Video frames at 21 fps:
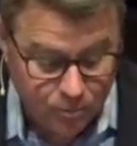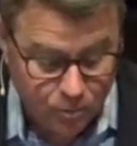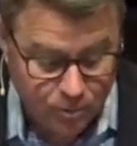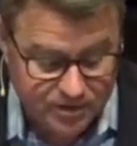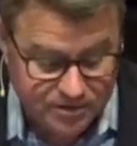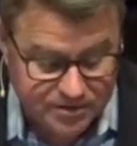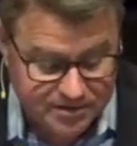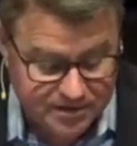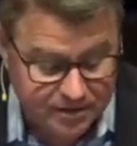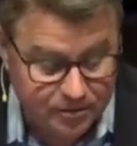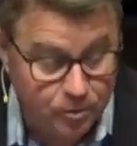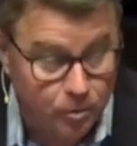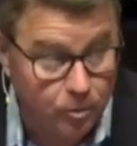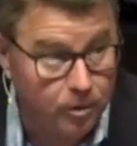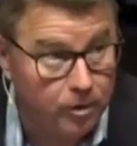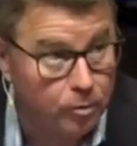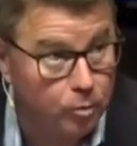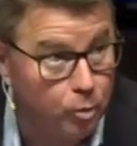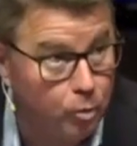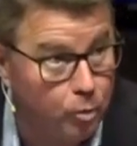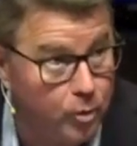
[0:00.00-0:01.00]
we see the
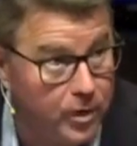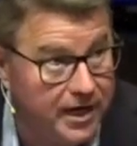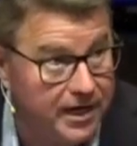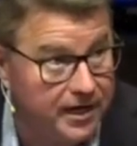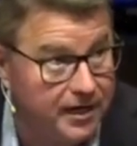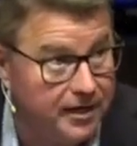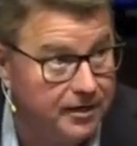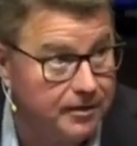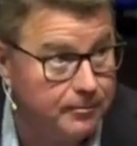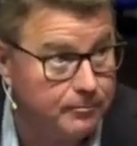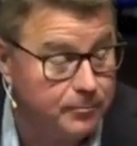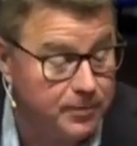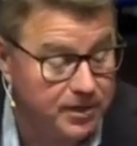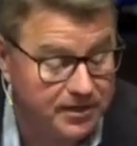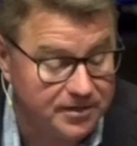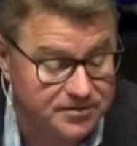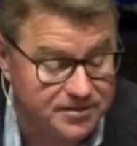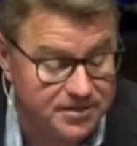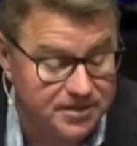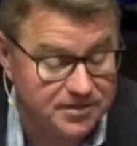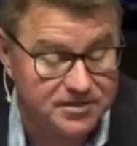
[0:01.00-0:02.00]
word we,
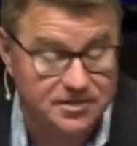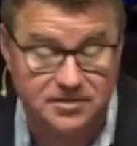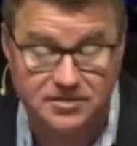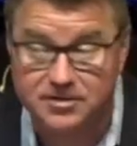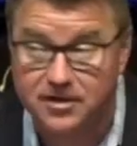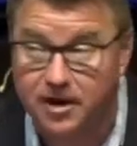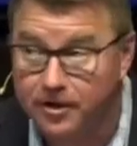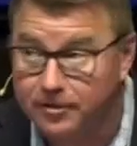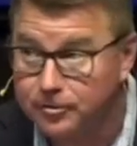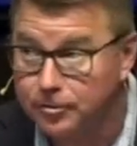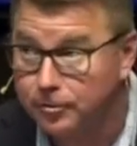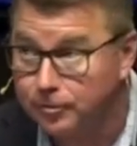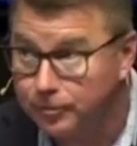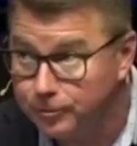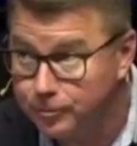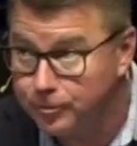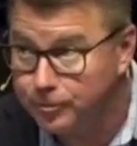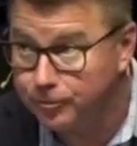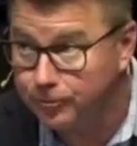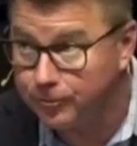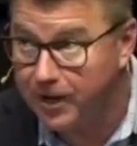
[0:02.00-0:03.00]
because this is Dr.
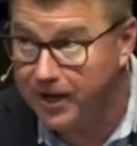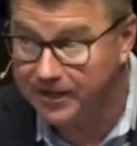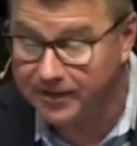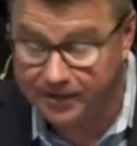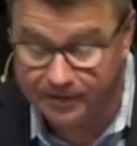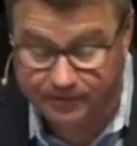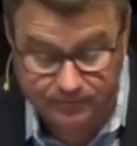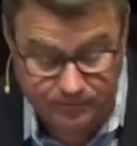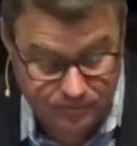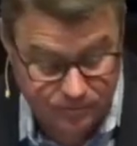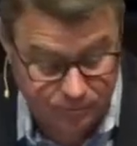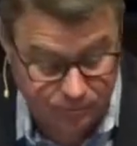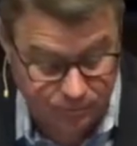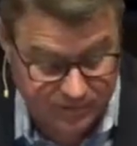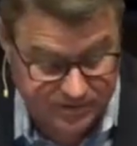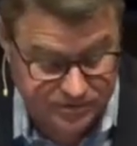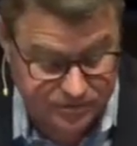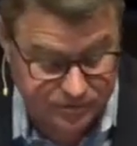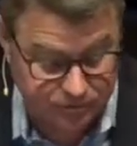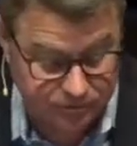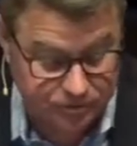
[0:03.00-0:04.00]
Luke writing, the
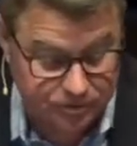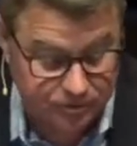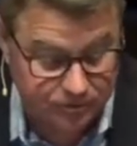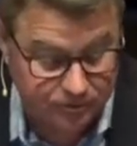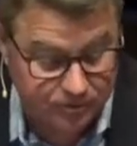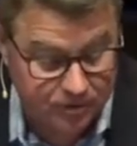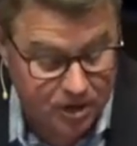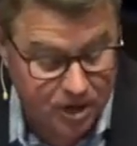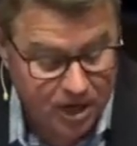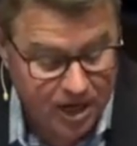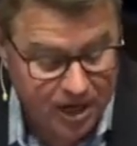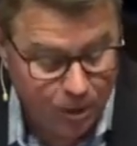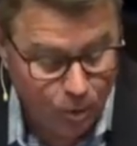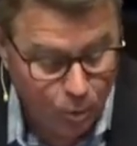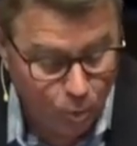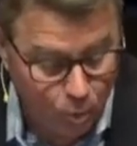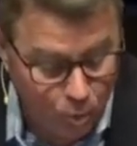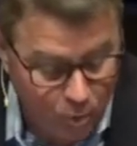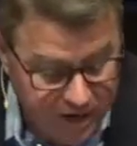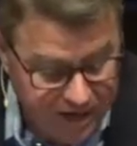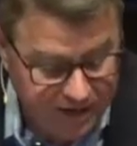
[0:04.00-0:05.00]
researcher,
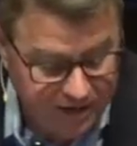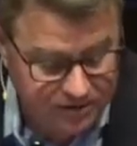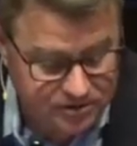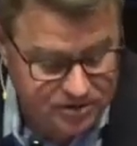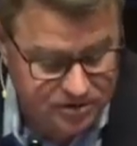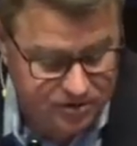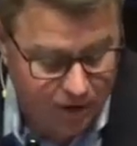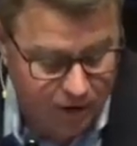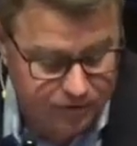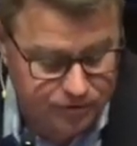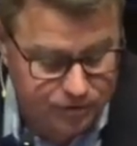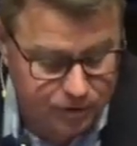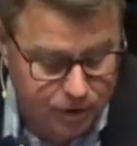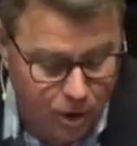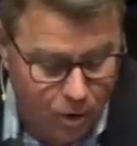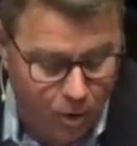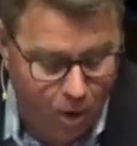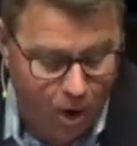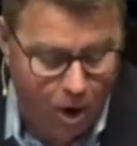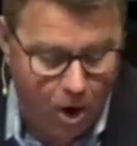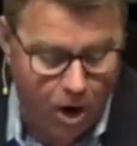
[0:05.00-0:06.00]
we sought to
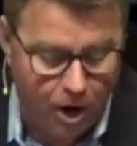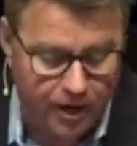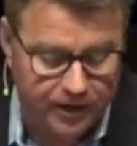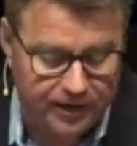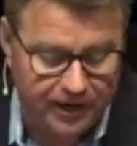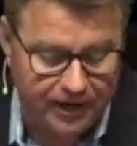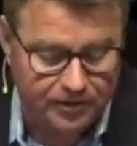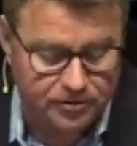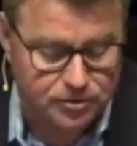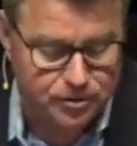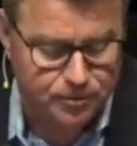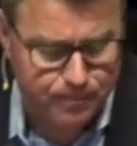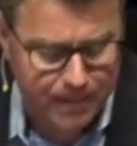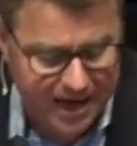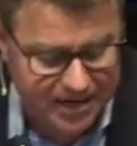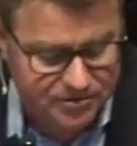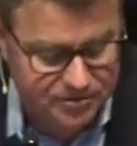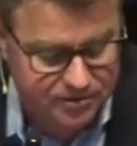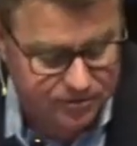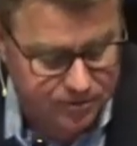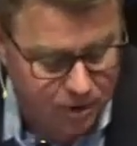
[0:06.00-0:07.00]
go on into
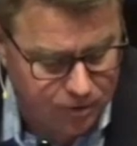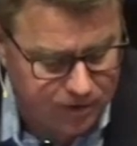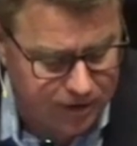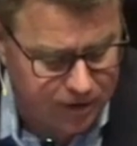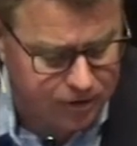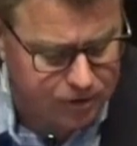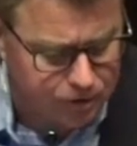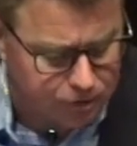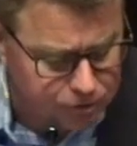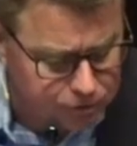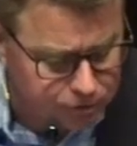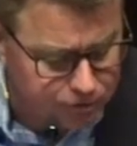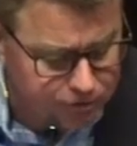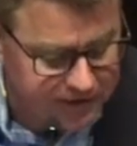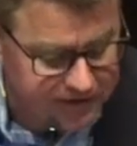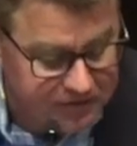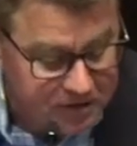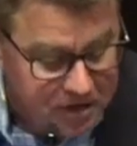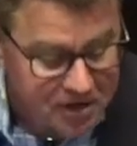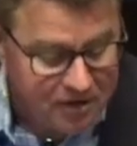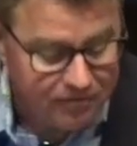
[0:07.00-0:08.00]
Macedonia,
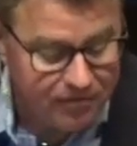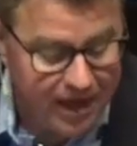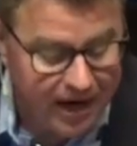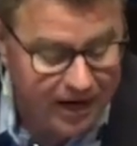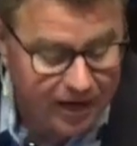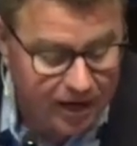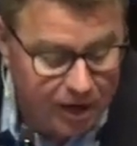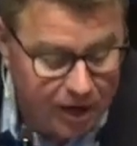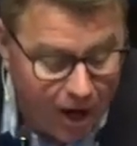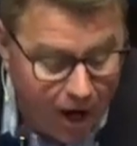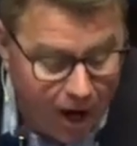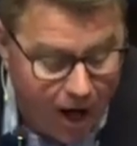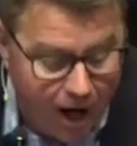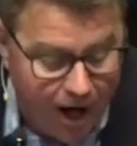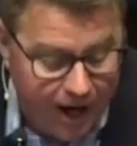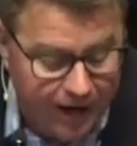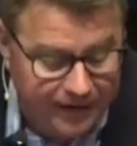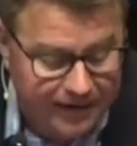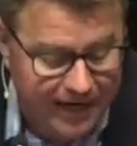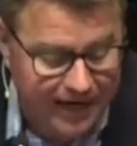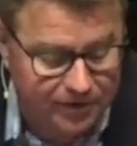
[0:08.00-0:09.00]
concluding that
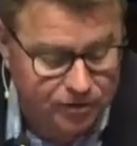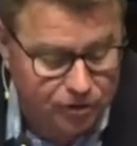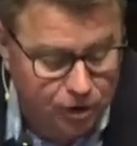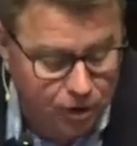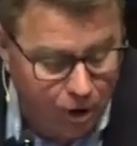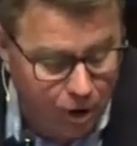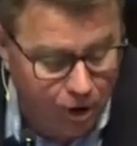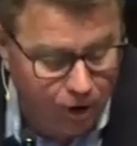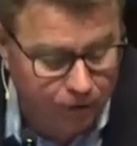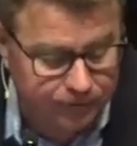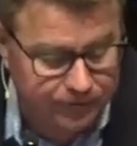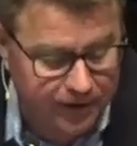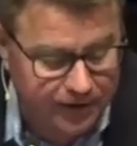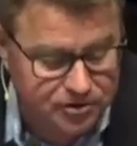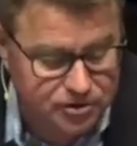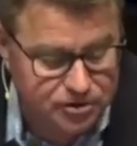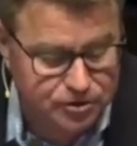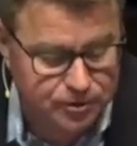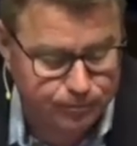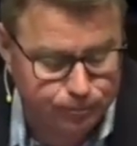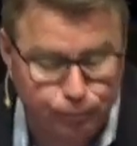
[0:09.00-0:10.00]
God had called
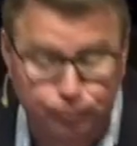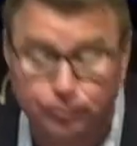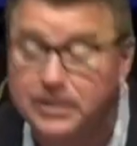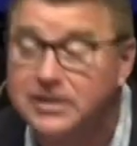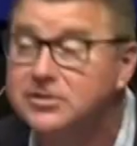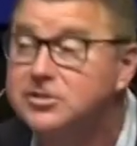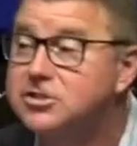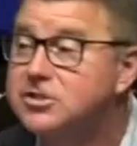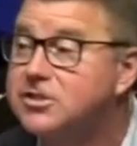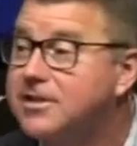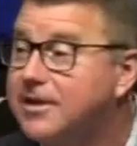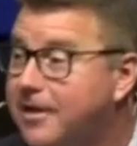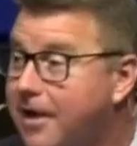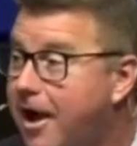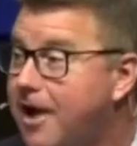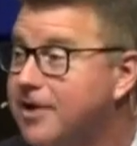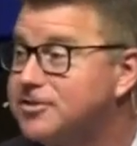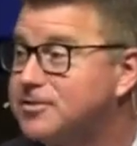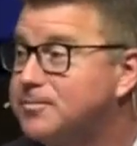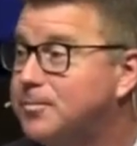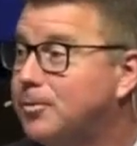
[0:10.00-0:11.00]
us to preach the
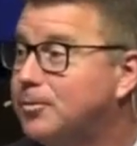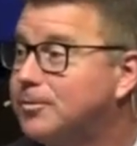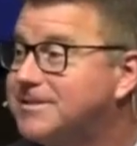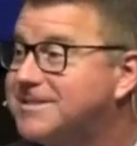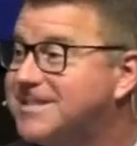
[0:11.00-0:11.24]
gospel